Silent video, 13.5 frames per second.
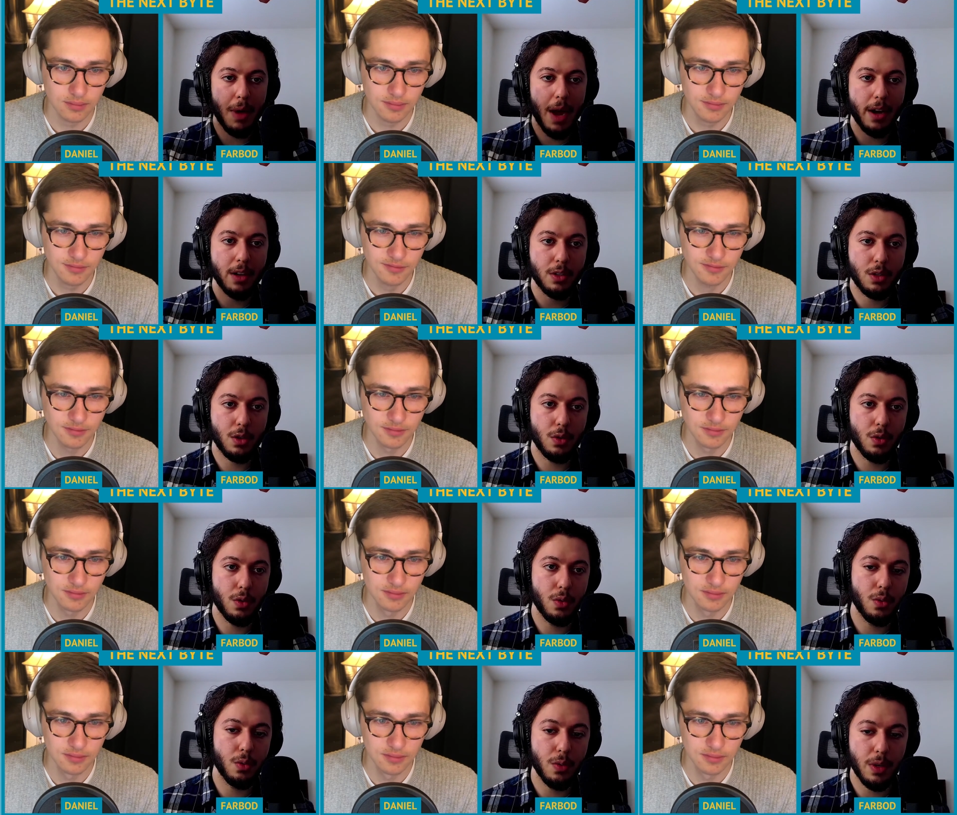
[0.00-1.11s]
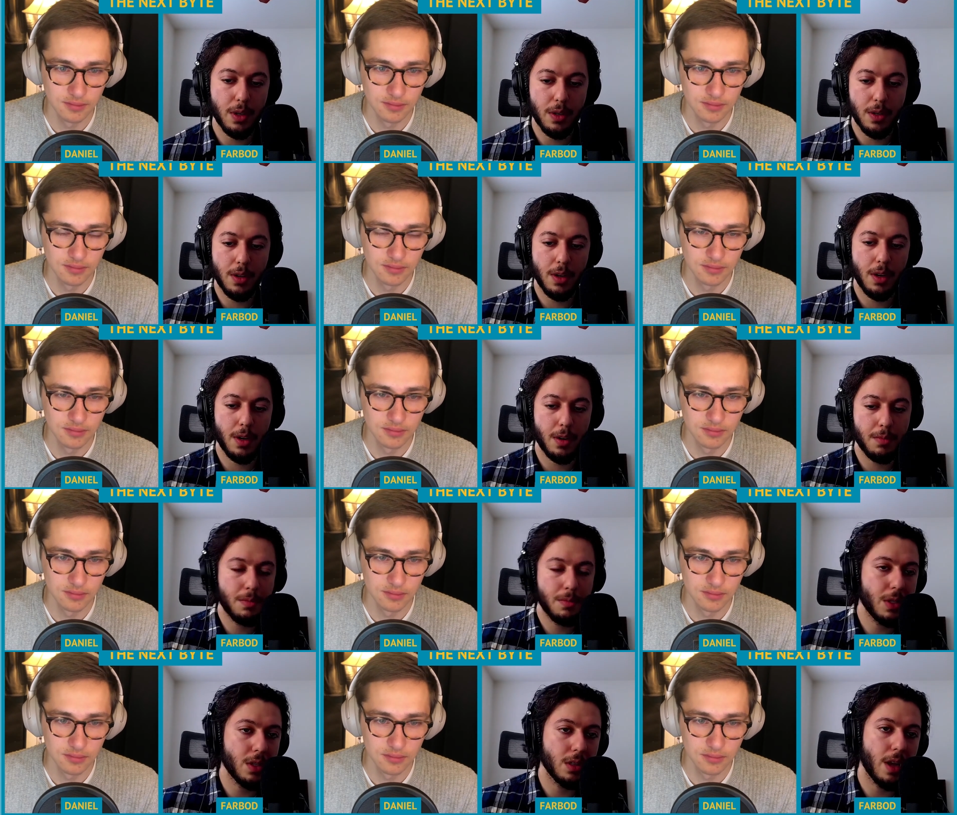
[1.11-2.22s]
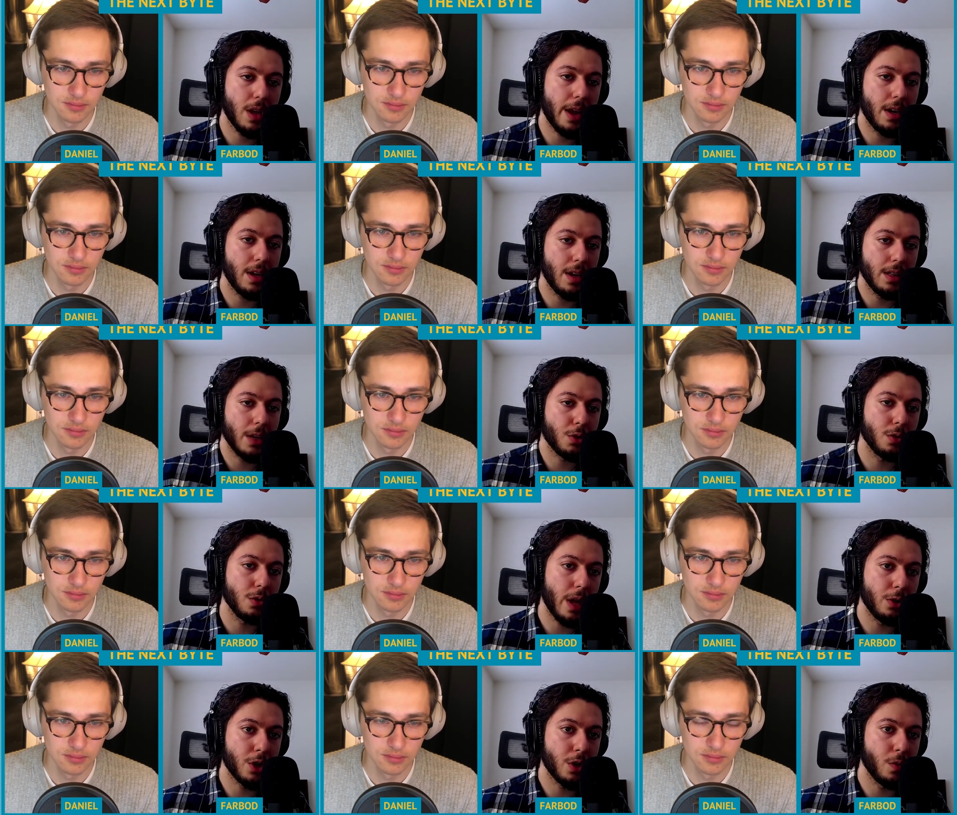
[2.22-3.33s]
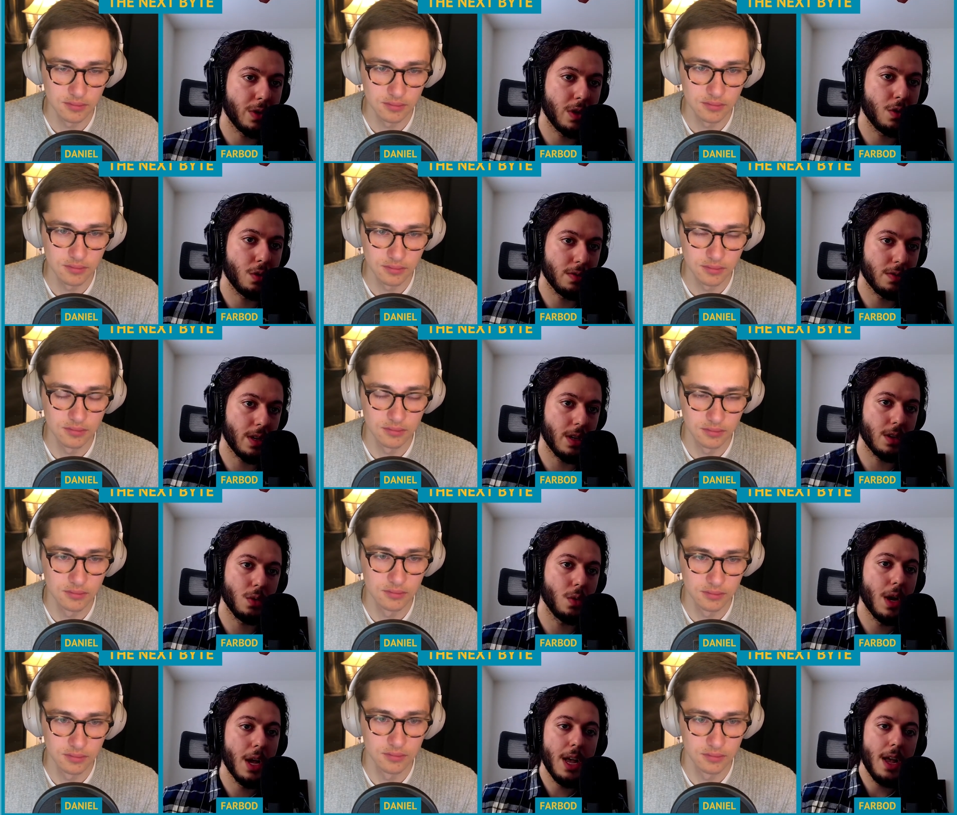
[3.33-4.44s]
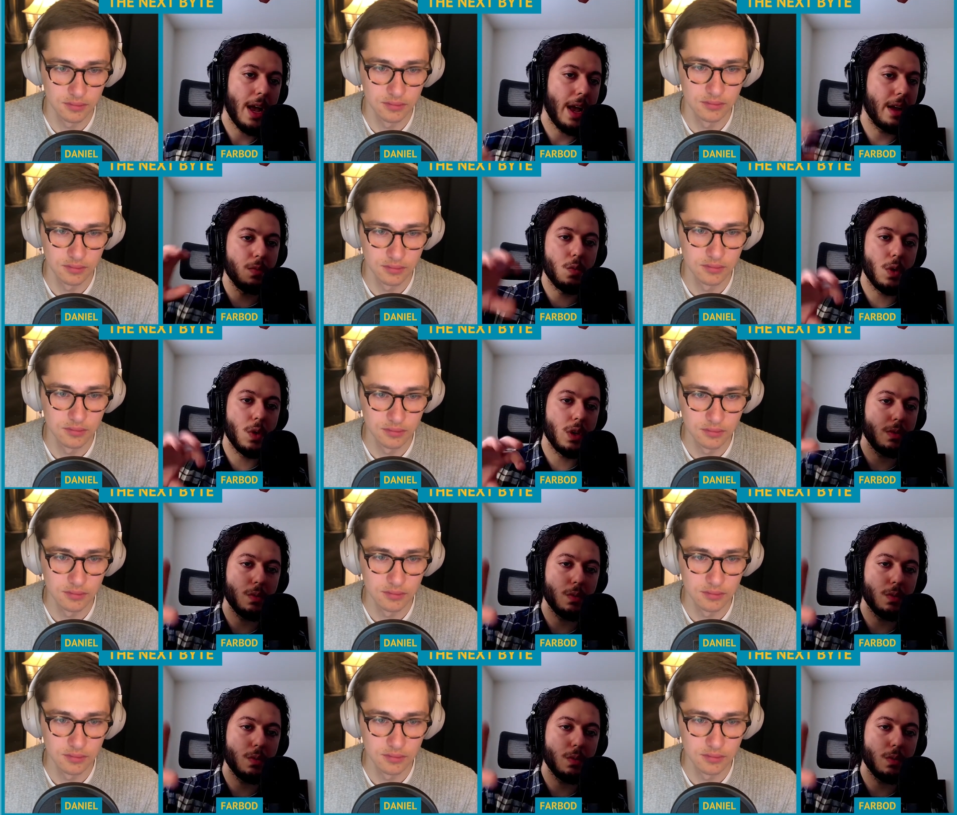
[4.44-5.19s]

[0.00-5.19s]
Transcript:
Speaker 1: it back to basically electrical energy within your vehicle. And what